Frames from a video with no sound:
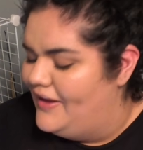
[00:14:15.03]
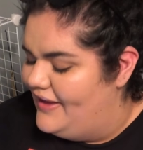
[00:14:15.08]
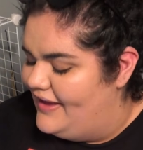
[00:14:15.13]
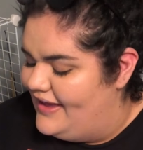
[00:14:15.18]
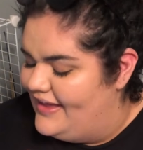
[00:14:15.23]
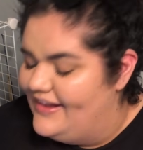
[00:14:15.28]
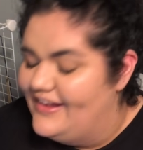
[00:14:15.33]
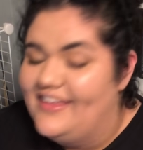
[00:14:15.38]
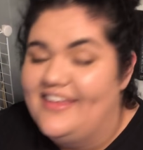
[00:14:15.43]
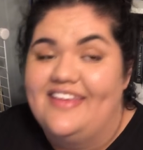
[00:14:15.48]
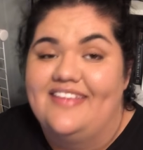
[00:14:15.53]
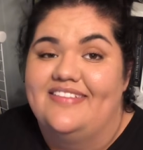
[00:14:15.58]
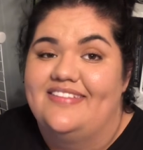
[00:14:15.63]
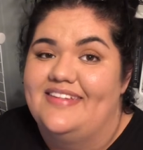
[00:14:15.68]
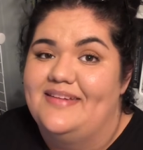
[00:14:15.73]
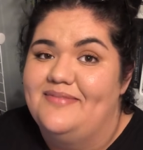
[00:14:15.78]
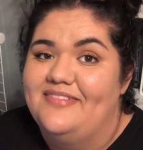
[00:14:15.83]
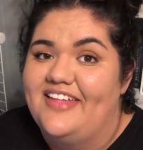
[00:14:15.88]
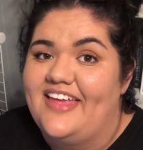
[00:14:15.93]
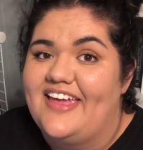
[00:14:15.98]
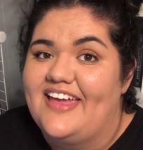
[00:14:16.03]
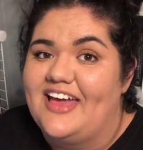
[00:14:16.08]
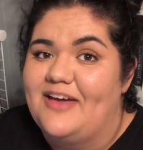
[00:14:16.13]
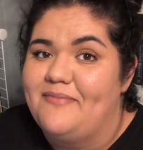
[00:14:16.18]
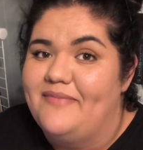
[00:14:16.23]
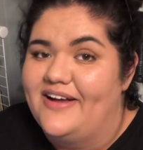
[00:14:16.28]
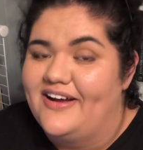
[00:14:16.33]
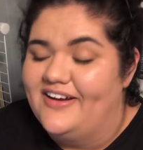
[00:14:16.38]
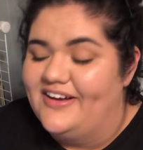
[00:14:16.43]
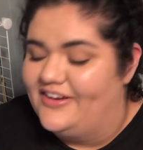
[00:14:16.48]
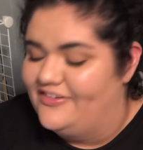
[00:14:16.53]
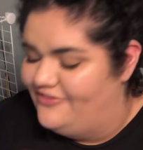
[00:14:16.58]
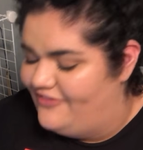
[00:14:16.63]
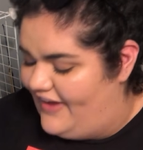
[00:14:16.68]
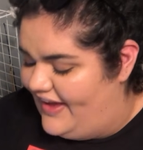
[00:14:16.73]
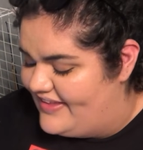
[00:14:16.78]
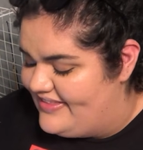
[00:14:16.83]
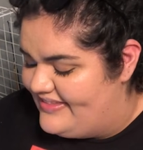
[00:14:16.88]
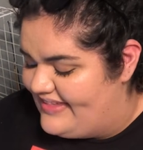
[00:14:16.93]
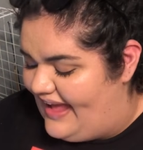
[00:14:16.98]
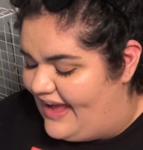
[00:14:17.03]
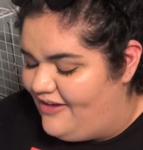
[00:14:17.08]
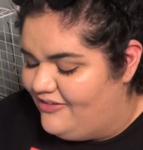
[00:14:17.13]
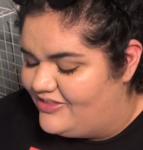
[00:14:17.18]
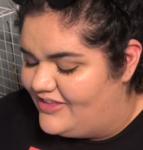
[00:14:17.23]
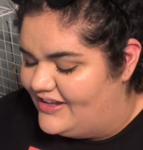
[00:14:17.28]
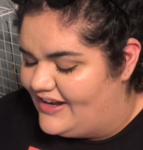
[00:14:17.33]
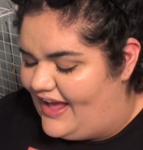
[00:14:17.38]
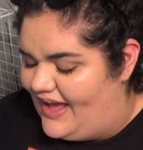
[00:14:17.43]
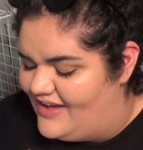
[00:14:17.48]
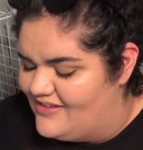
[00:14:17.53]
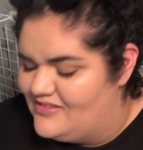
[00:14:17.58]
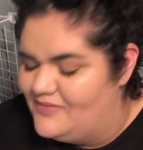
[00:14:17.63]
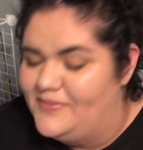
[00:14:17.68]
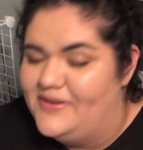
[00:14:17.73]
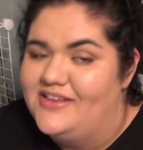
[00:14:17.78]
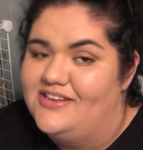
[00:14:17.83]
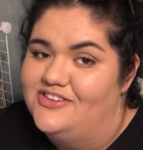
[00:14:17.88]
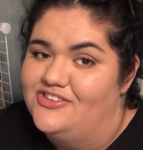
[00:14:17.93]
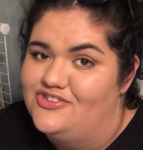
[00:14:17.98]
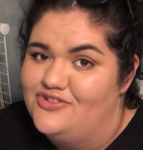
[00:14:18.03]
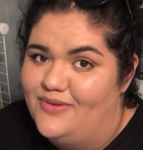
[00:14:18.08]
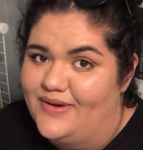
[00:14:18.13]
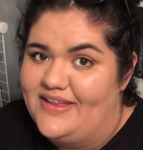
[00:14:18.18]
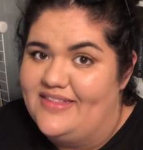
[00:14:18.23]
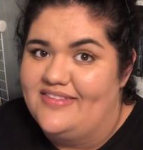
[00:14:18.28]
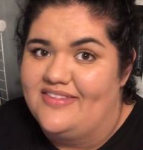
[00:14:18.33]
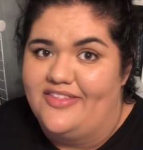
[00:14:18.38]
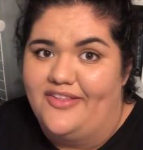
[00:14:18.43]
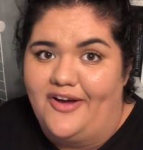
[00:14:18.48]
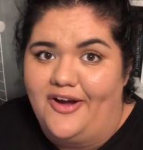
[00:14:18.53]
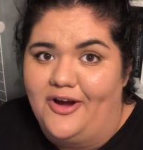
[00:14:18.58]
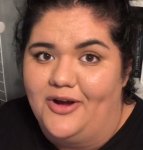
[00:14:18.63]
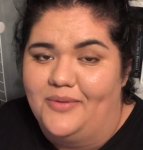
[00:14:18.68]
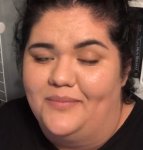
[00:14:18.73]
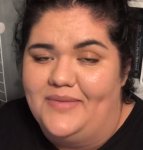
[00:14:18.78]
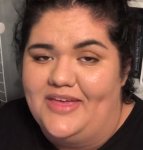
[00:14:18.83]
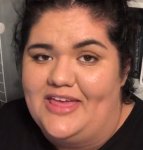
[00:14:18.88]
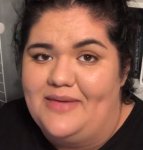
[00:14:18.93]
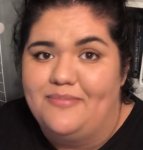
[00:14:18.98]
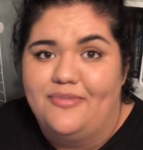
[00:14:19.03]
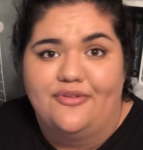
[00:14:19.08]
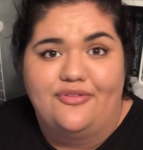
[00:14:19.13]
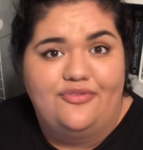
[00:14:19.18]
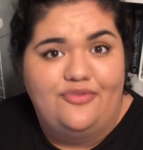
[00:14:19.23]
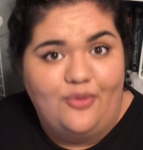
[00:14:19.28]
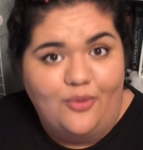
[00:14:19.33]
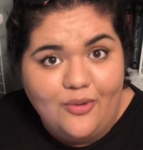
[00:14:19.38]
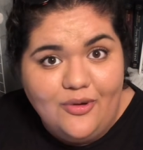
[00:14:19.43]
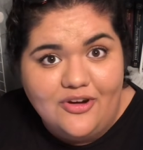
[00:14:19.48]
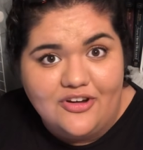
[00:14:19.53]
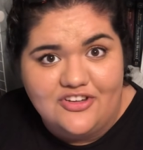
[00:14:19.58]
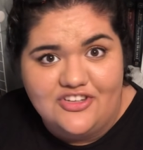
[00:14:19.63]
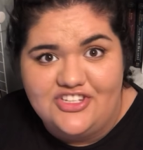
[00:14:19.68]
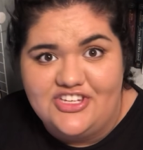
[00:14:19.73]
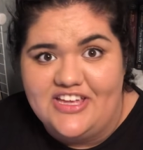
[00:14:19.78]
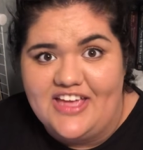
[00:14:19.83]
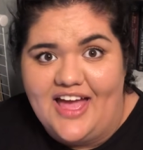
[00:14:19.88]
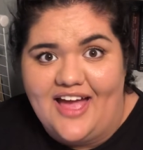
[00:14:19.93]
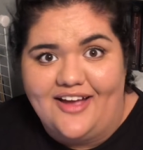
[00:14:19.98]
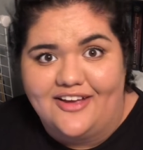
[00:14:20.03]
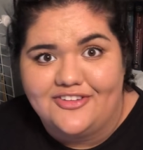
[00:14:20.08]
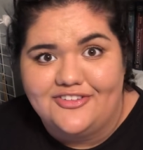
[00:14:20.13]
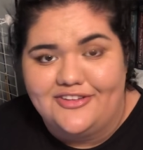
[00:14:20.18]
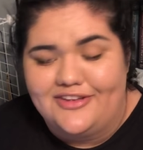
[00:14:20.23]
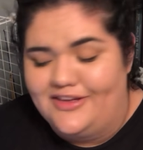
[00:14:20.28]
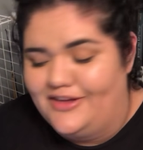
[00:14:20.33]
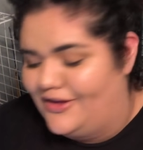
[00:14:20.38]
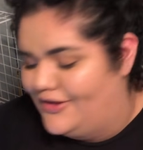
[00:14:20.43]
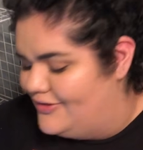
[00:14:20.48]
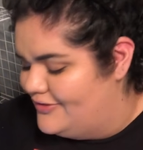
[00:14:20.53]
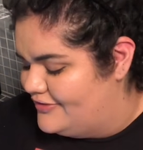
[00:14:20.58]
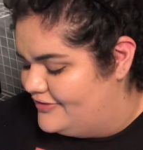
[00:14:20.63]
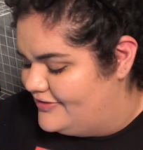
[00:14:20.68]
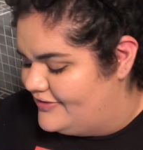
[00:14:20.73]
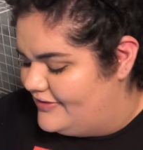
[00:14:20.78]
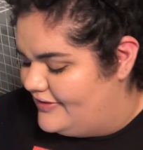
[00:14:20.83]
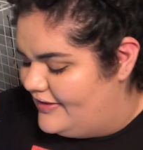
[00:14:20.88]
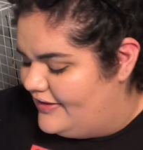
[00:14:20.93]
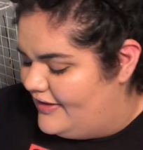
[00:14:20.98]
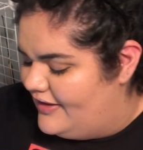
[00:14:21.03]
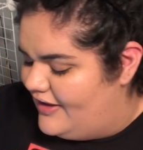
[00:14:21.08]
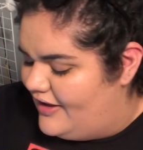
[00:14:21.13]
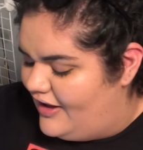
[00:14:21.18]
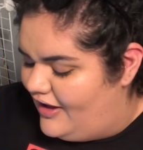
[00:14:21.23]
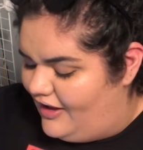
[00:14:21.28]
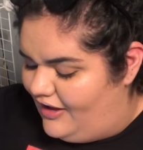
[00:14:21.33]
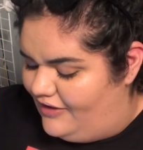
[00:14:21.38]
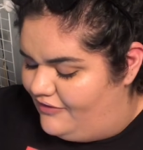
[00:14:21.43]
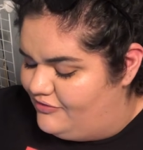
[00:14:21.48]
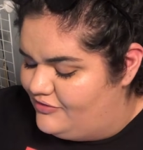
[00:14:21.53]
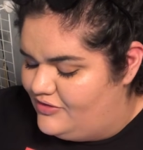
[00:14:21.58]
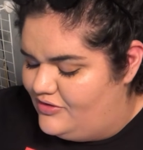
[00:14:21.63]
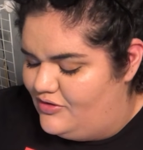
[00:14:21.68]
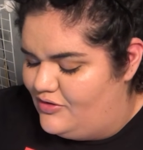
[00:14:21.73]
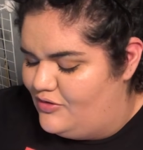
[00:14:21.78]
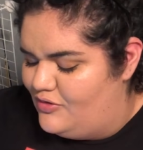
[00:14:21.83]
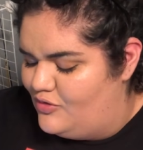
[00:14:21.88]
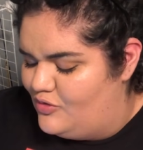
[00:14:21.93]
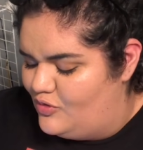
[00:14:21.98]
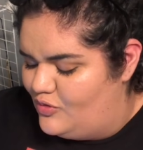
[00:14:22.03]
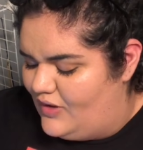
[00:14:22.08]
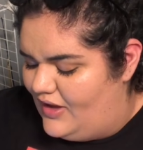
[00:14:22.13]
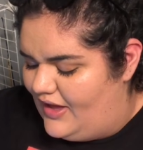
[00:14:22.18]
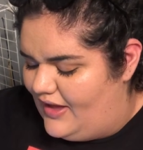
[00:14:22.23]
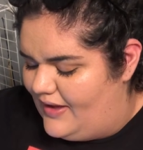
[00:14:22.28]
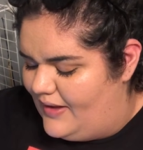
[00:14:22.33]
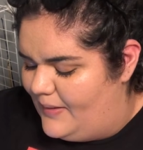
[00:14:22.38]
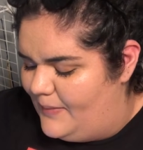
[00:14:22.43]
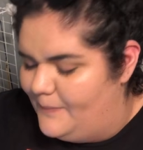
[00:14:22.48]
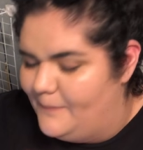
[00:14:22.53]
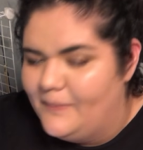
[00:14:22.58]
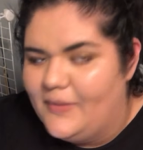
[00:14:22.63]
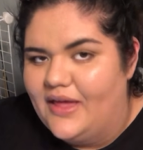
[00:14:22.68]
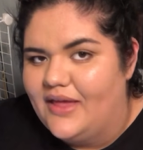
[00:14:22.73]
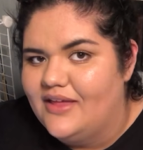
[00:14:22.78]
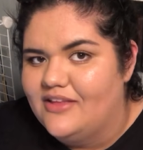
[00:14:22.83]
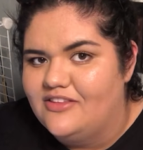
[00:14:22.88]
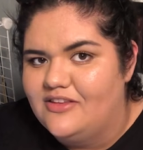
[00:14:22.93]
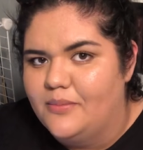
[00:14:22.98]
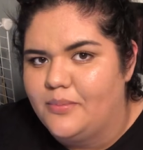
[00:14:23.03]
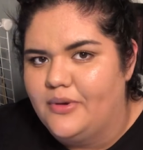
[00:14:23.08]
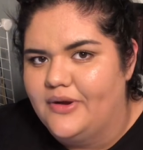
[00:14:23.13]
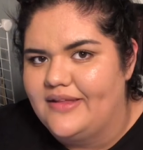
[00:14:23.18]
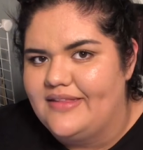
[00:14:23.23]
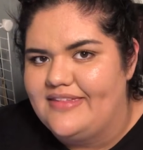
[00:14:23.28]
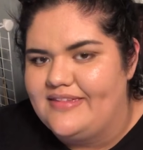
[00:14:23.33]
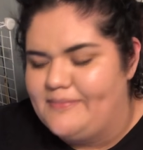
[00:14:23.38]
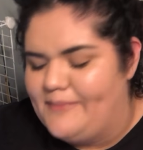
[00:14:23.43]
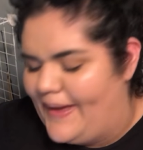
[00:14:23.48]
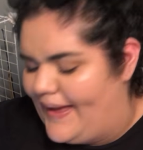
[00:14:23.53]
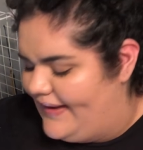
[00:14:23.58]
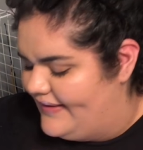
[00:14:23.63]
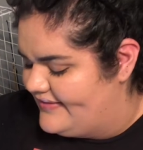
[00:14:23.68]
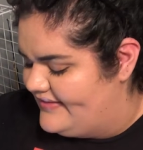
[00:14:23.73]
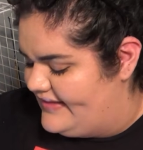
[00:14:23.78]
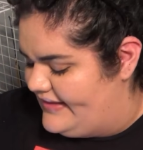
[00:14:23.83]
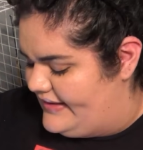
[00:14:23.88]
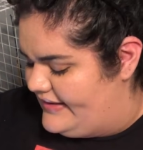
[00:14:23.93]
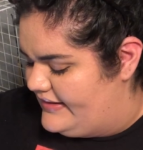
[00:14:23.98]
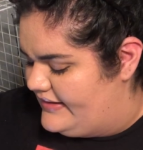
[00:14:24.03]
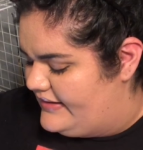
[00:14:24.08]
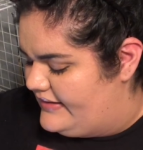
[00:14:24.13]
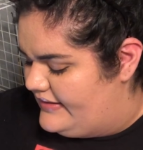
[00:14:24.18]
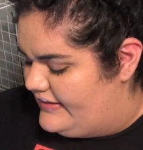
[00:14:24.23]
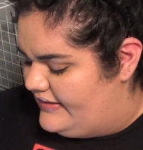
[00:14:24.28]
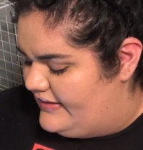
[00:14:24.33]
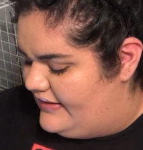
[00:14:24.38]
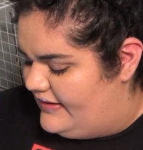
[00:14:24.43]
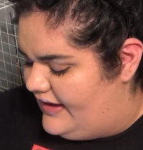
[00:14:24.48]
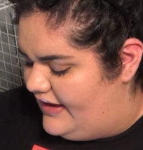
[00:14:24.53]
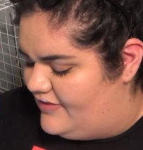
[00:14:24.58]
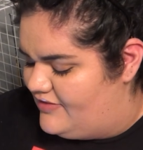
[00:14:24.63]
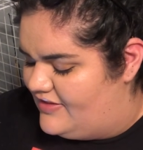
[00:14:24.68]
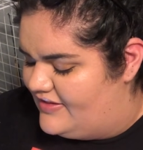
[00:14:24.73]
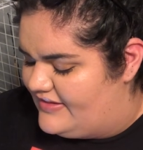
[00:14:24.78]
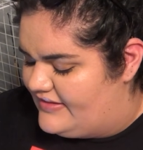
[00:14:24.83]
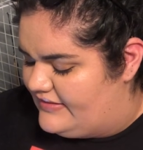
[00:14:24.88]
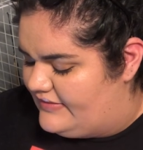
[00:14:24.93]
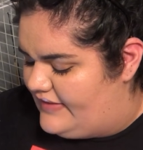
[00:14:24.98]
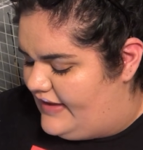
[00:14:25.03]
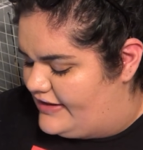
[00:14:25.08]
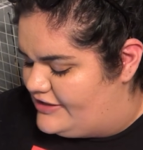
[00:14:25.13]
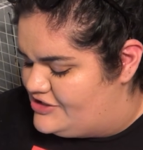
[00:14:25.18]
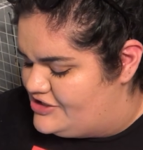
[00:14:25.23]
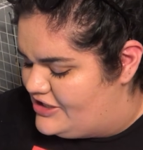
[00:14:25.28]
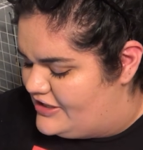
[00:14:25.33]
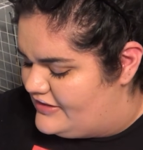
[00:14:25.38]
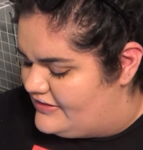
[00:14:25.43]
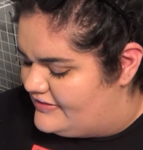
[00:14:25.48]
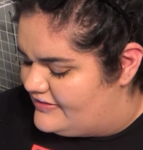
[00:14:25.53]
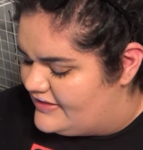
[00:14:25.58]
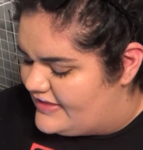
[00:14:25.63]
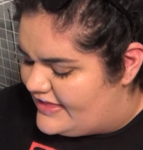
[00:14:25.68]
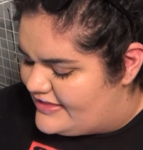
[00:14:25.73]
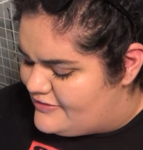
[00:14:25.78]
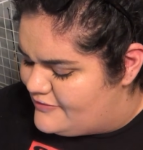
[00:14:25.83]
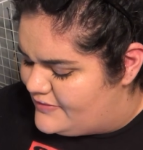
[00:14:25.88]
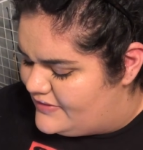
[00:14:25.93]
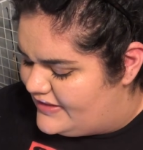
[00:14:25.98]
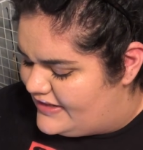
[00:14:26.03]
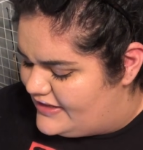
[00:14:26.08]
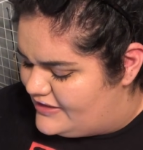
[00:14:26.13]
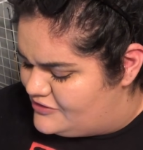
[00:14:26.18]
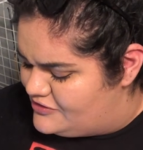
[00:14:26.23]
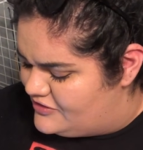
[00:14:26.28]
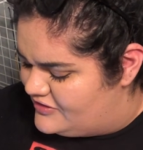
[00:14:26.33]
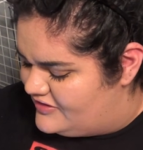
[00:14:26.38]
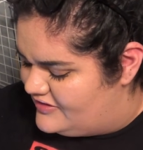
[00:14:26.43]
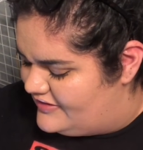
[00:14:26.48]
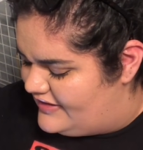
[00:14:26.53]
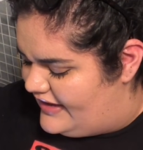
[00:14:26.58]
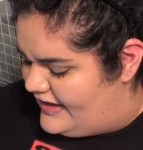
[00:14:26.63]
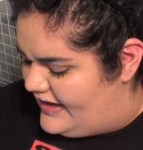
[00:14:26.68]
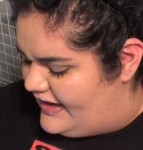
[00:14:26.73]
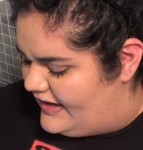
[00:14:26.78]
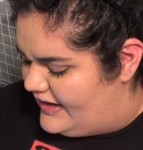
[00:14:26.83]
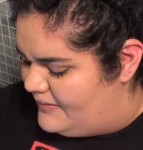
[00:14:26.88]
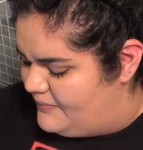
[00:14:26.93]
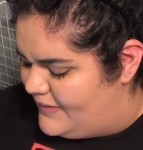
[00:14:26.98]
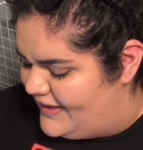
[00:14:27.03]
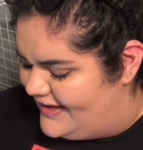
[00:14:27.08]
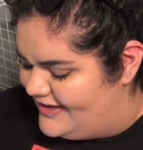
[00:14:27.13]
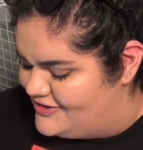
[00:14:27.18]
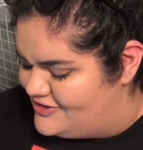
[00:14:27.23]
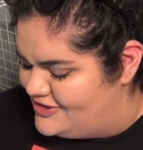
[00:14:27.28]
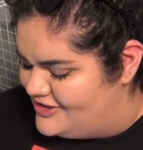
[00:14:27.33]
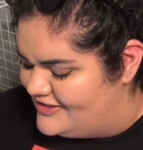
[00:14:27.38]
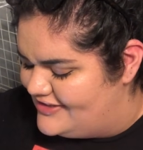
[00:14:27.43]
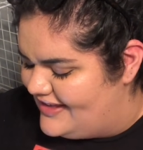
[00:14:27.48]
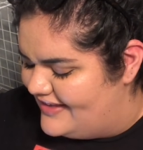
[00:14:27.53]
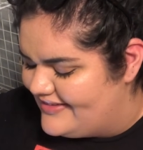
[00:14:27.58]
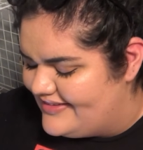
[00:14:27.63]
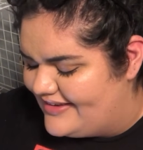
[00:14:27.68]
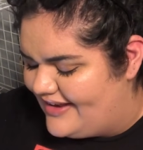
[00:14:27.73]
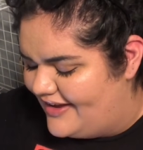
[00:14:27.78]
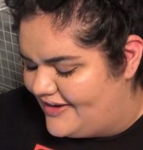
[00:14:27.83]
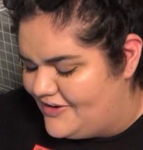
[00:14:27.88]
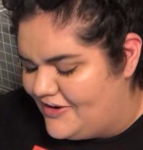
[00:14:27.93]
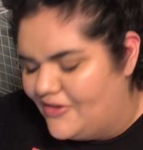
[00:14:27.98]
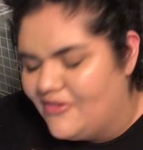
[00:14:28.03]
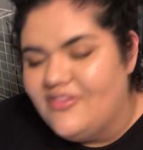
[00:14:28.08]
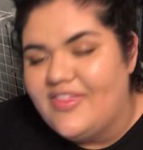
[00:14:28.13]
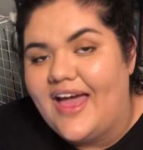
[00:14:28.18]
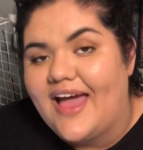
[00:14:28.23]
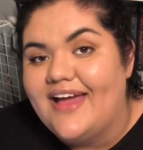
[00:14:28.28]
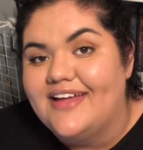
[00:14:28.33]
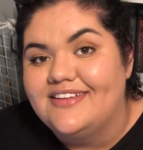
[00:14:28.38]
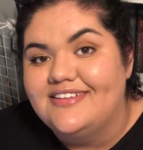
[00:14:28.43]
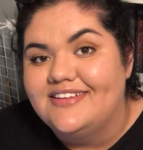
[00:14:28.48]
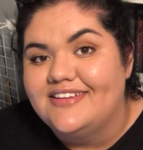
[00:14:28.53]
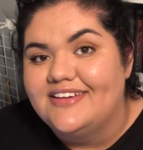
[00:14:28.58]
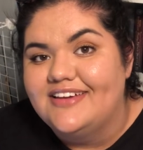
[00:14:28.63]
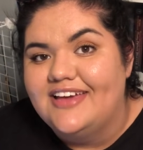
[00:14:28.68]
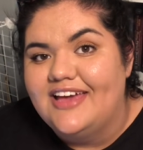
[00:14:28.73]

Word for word: It, it seems like America finds out that Aspen joins the army before she actually goes off to um, to Prince Maxon and the selection. So that's really interesting because she does not know that